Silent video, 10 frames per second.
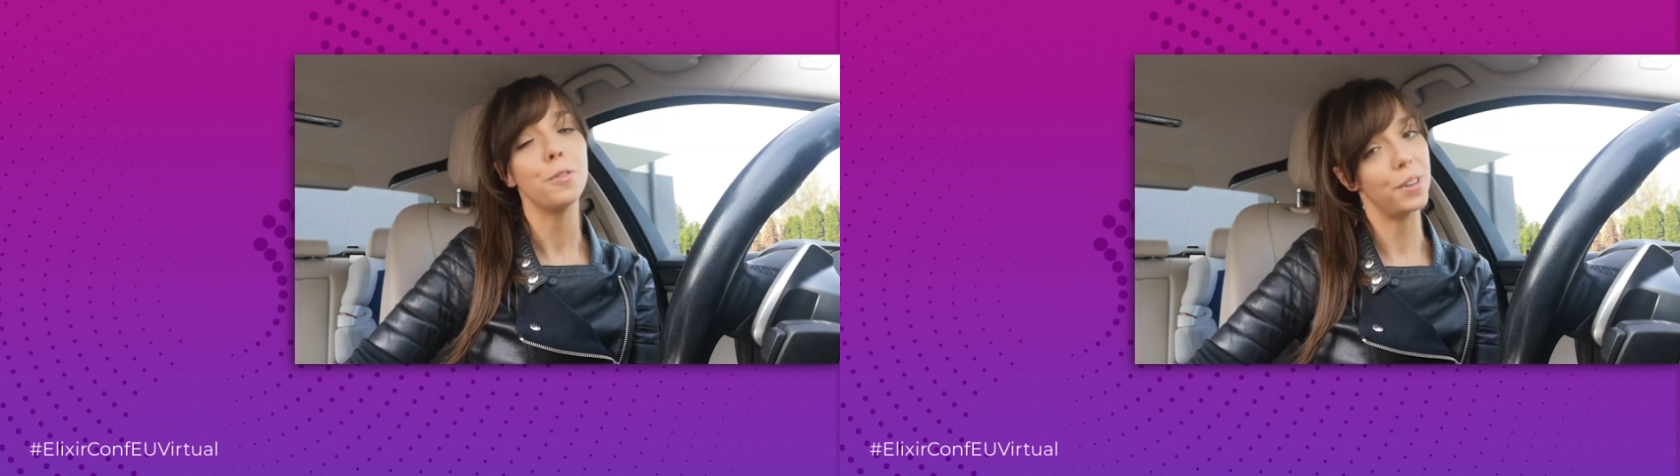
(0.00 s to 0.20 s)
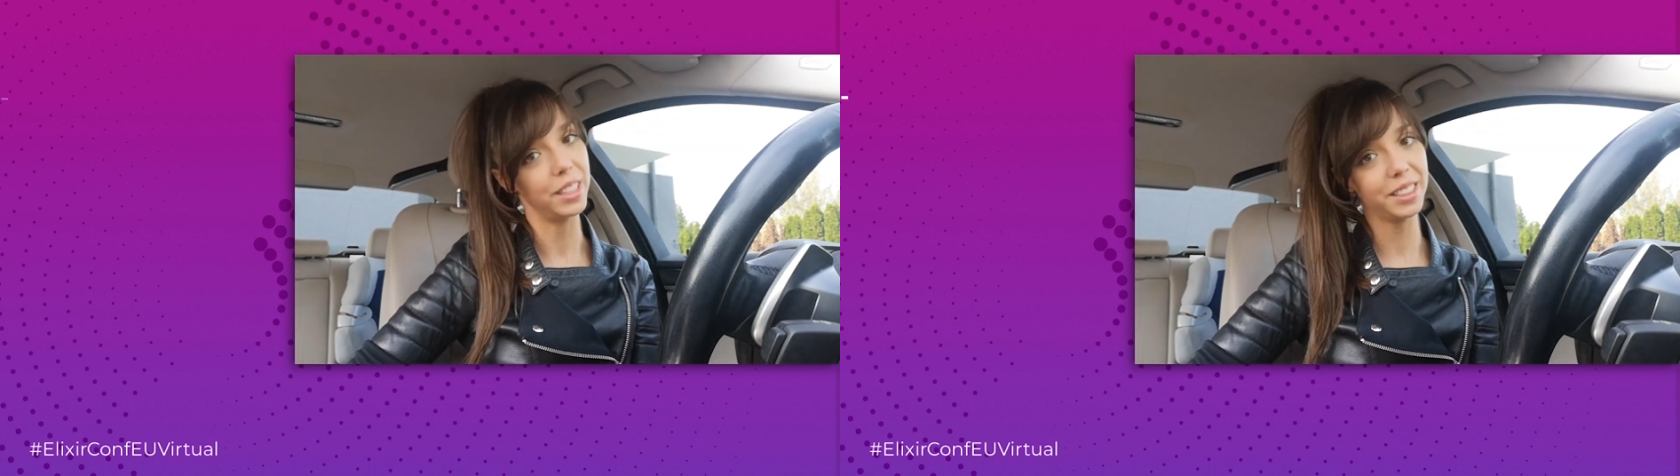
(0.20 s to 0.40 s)

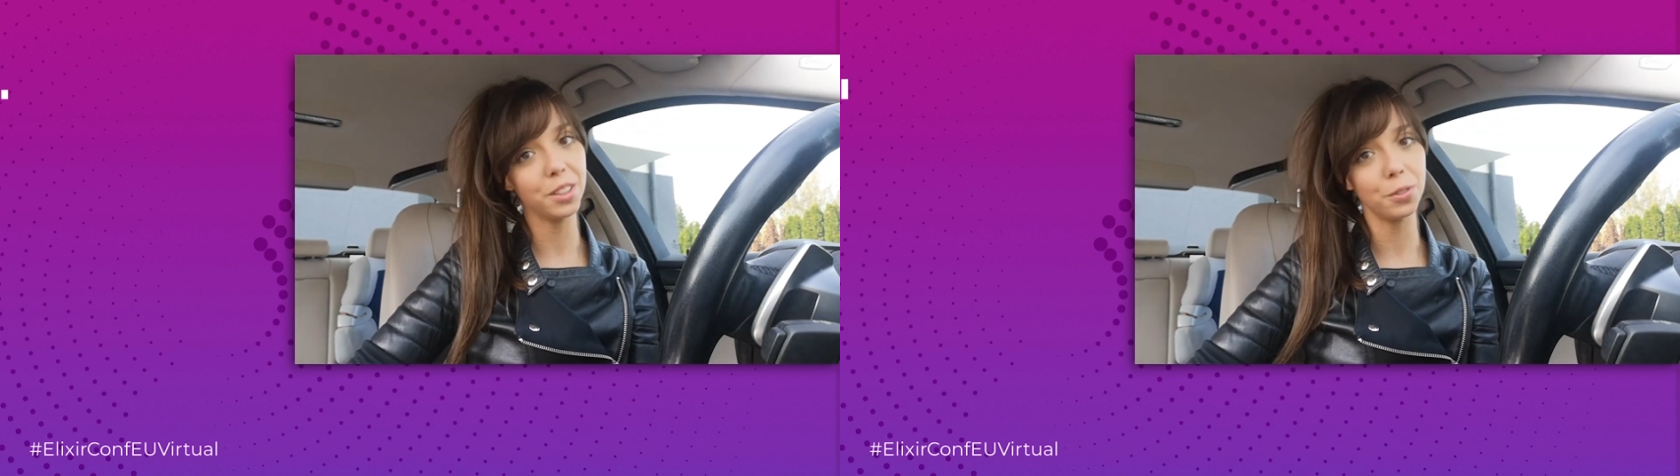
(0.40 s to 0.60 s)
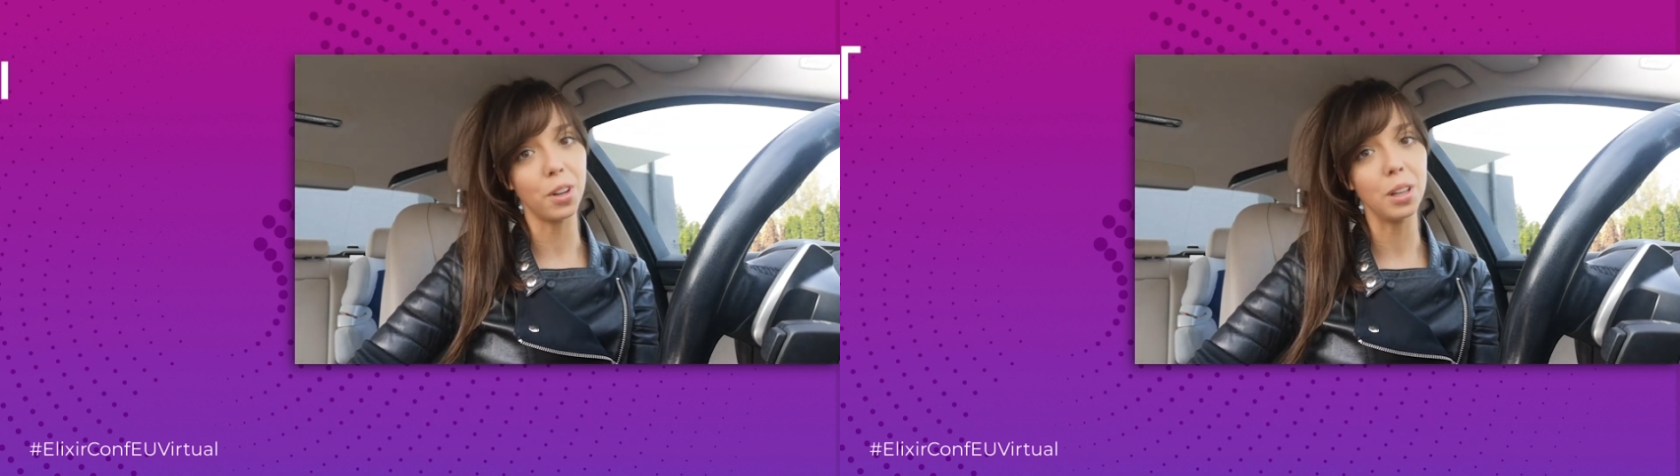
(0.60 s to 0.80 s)
First
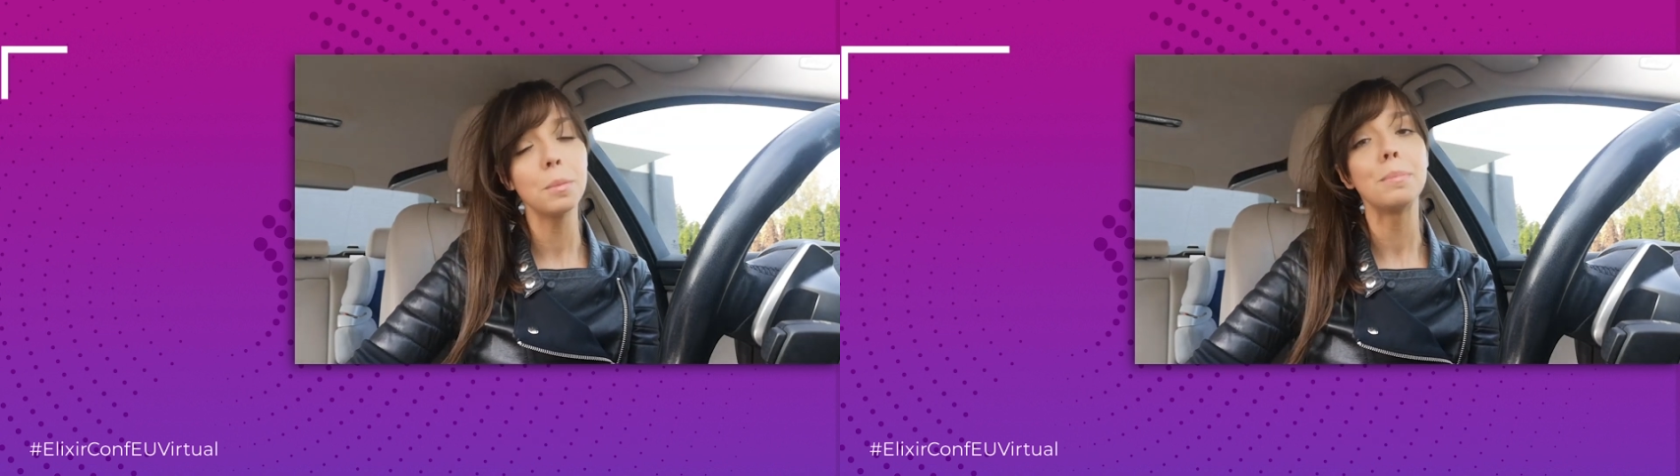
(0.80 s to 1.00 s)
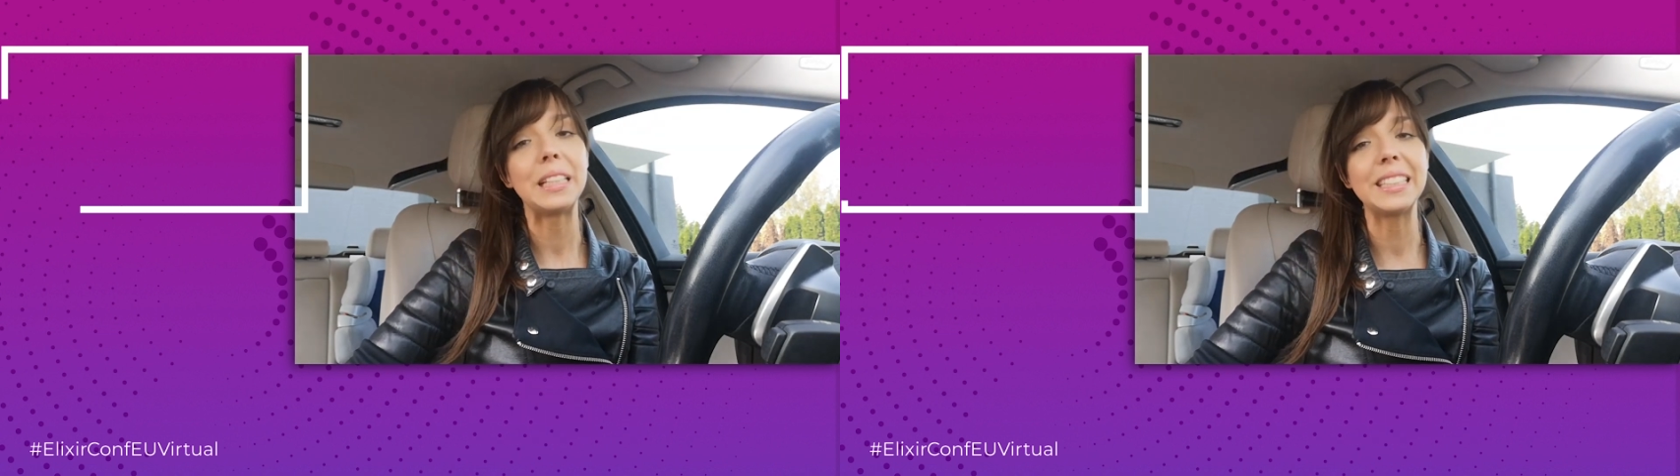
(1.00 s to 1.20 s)
of
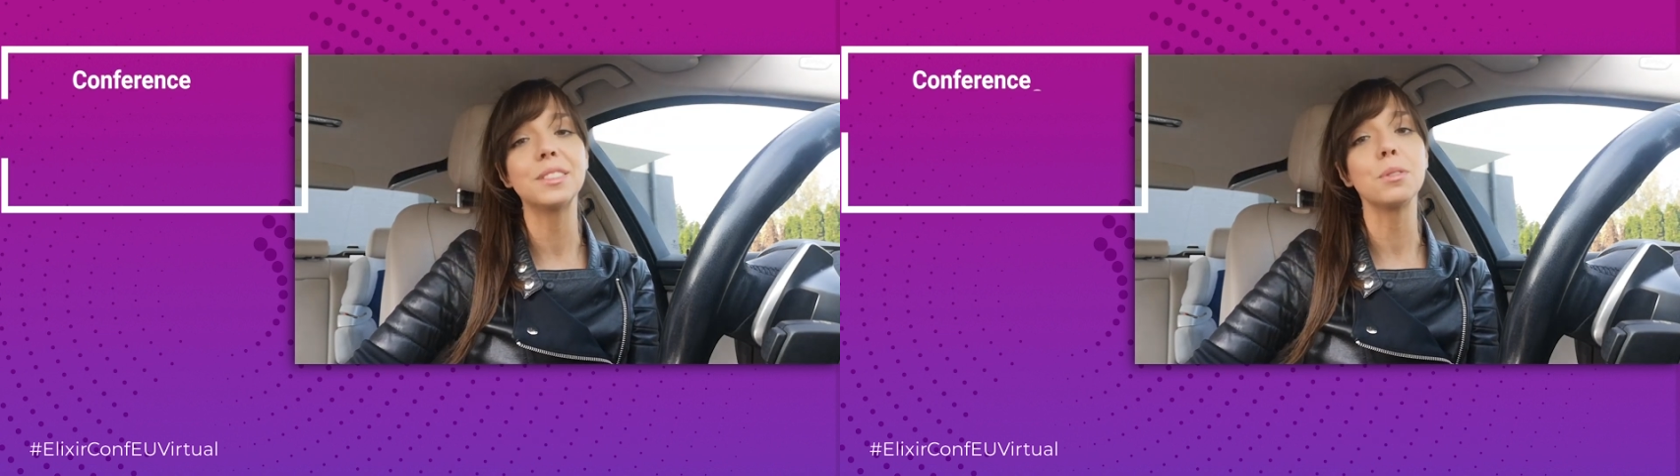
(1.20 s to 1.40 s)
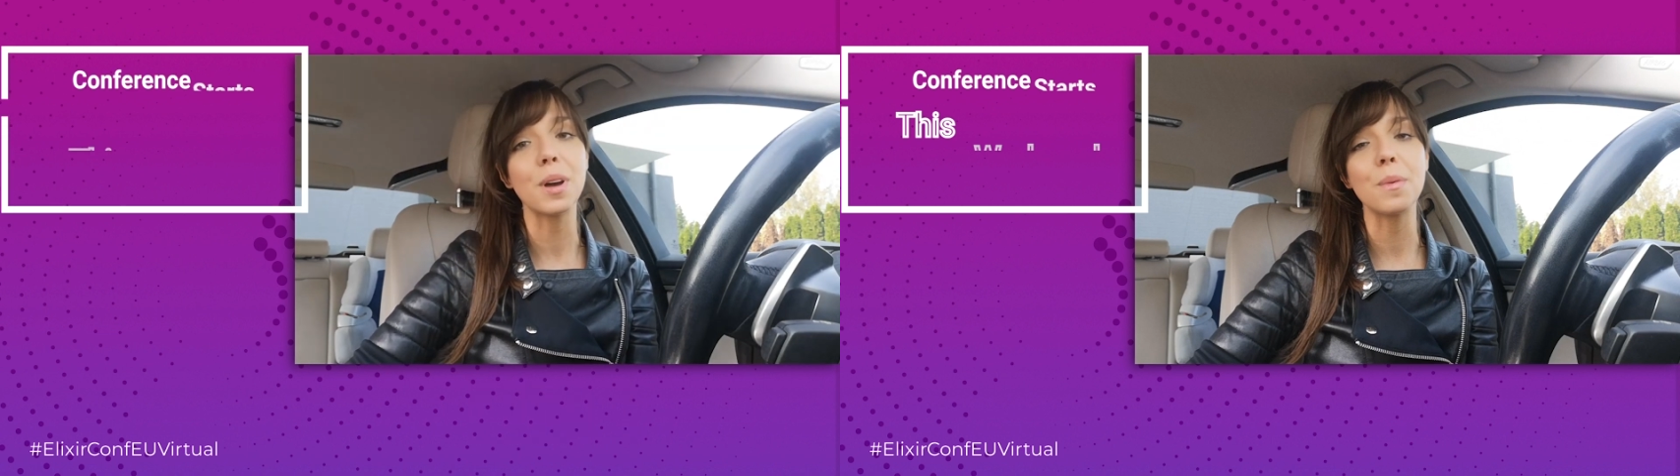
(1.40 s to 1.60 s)
all,
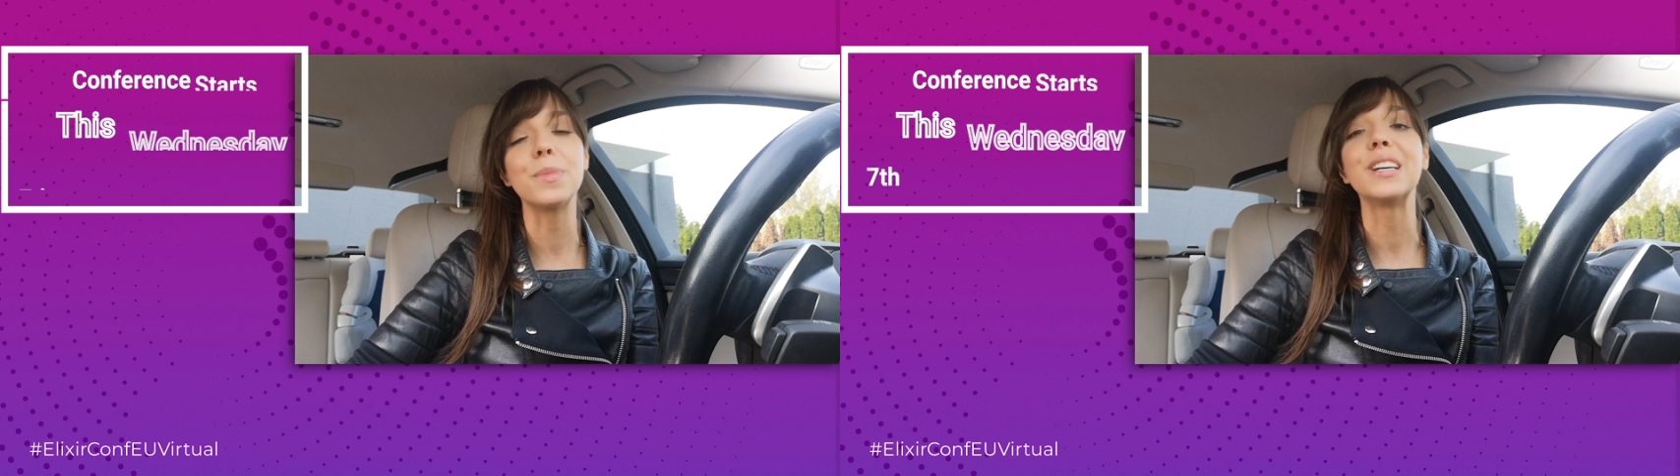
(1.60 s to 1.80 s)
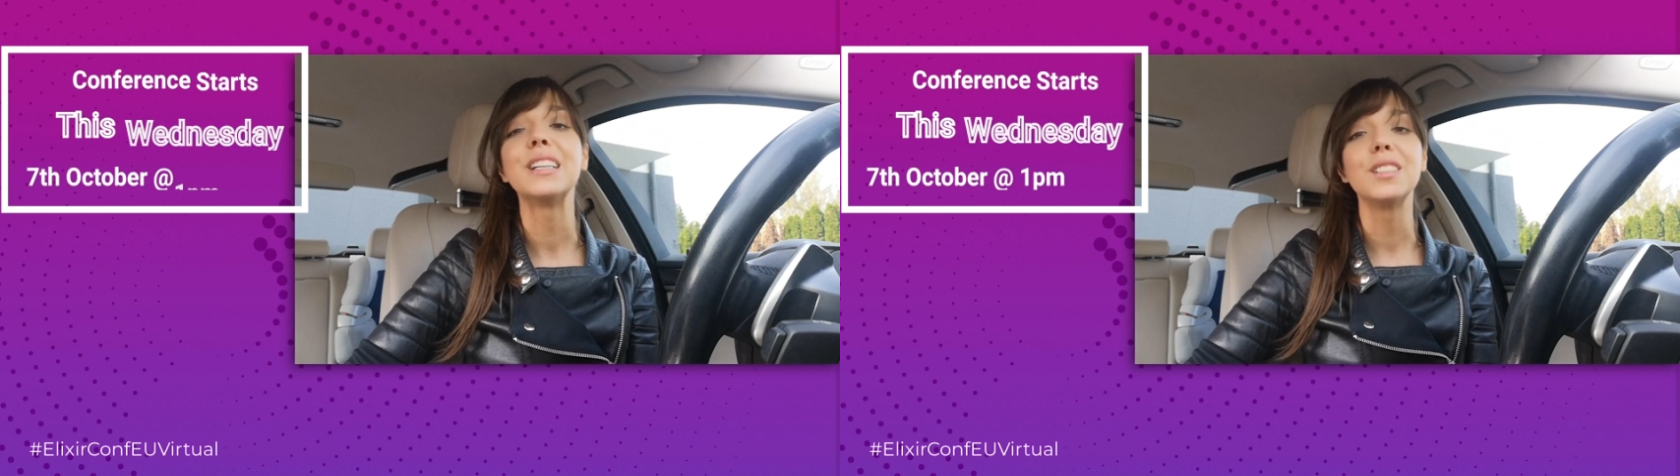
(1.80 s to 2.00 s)
please
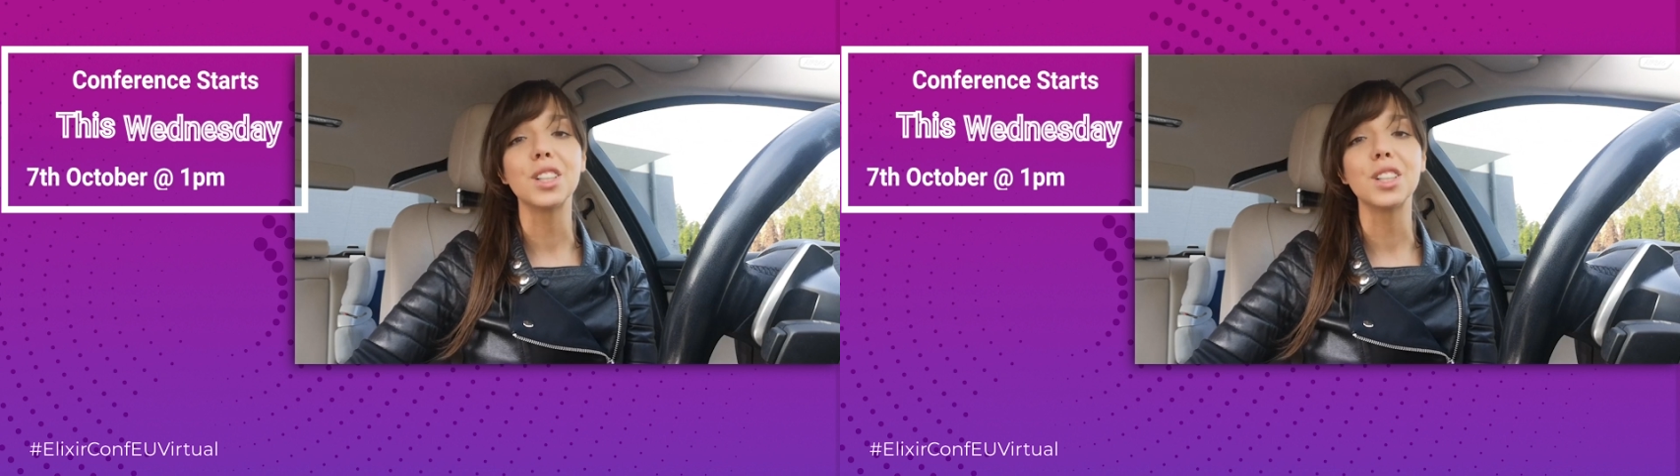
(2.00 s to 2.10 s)
remember